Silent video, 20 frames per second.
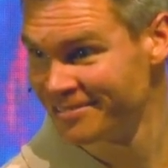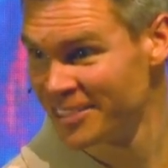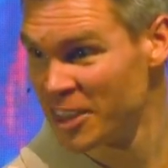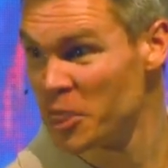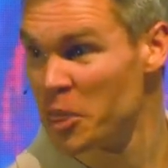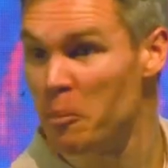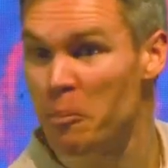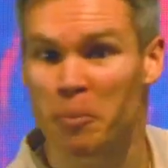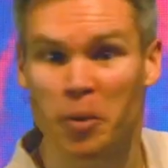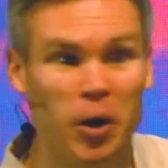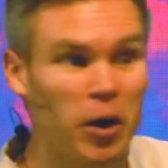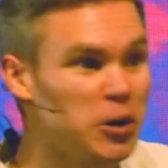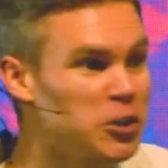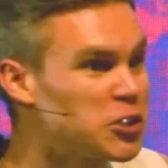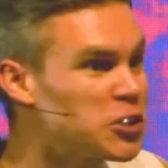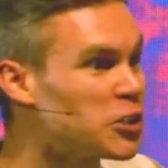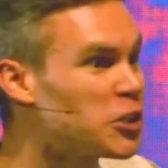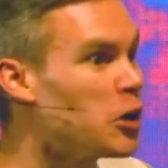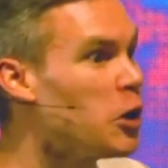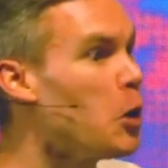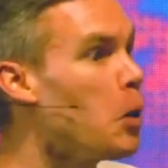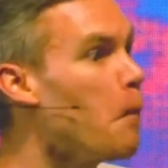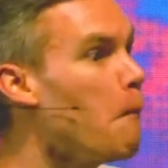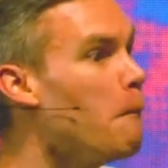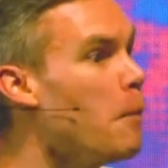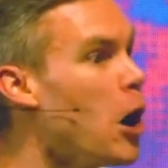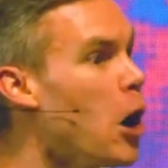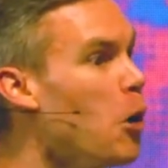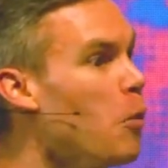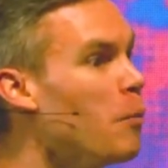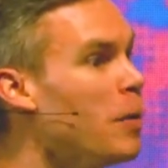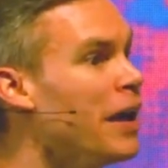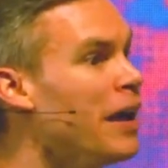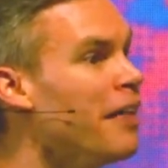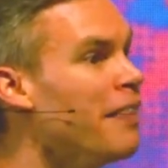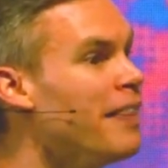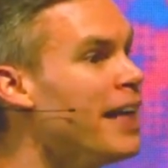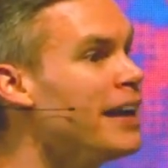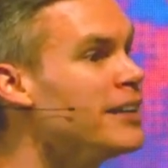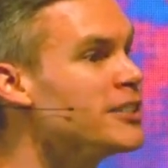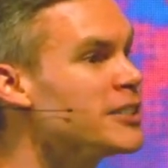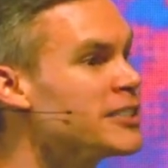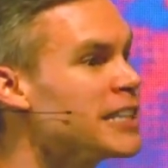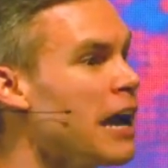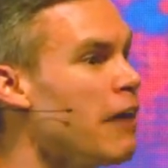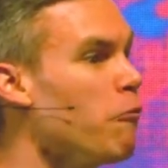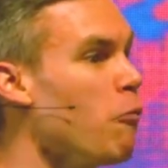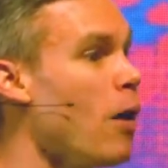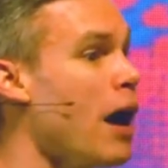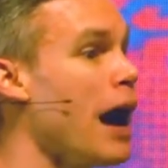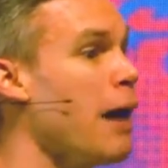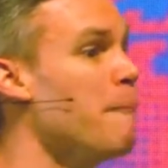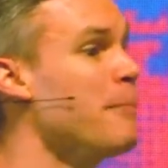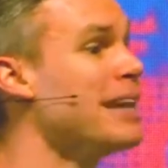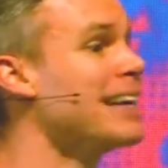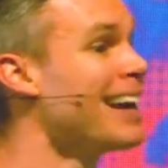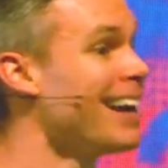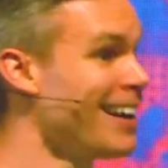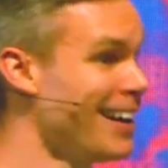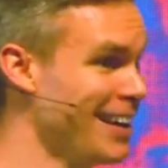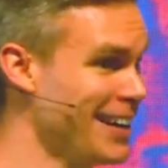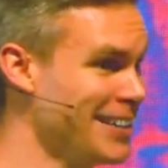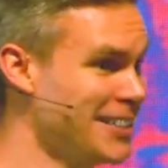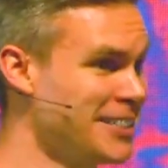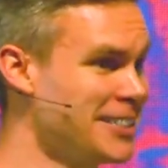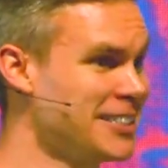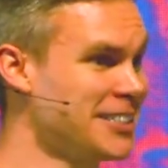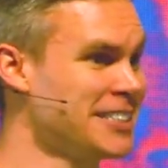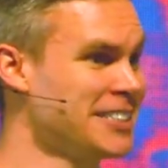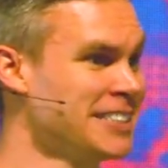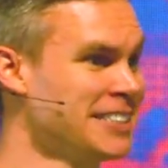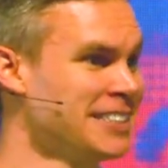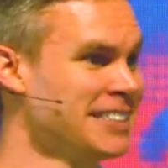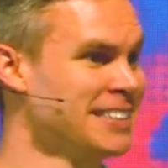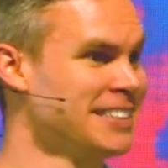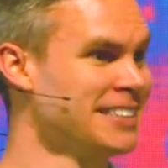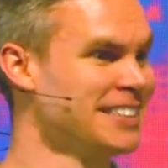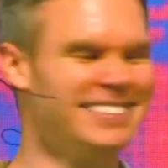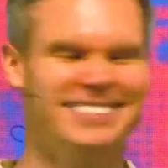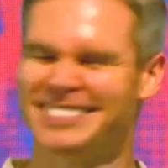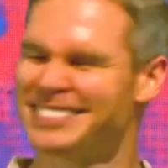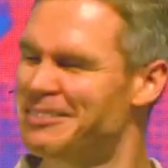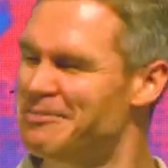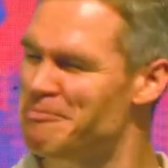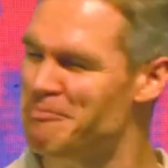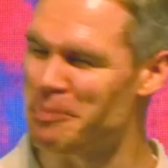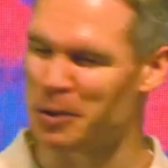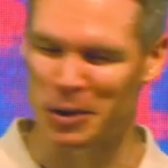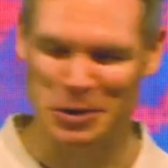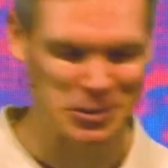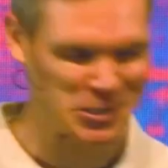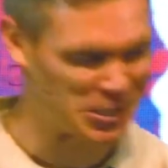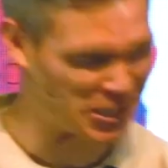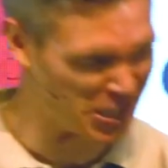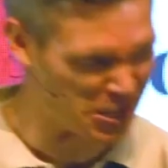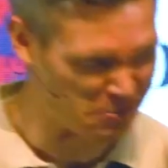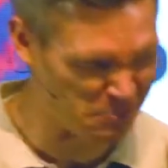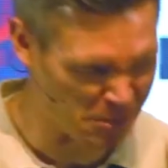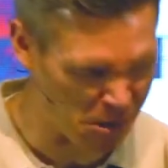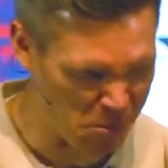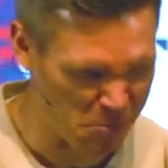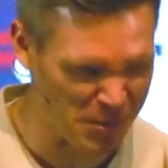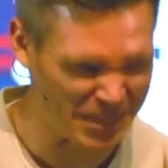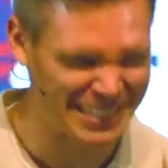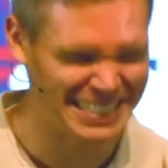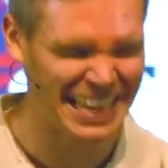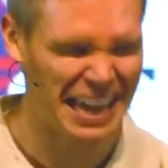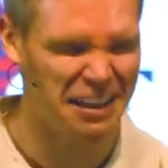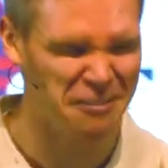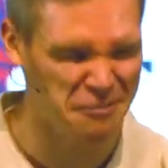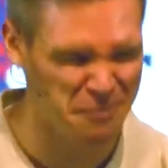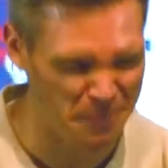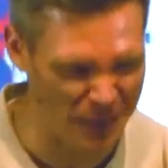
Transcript: the personal moment they just have. Why? Because personal moments have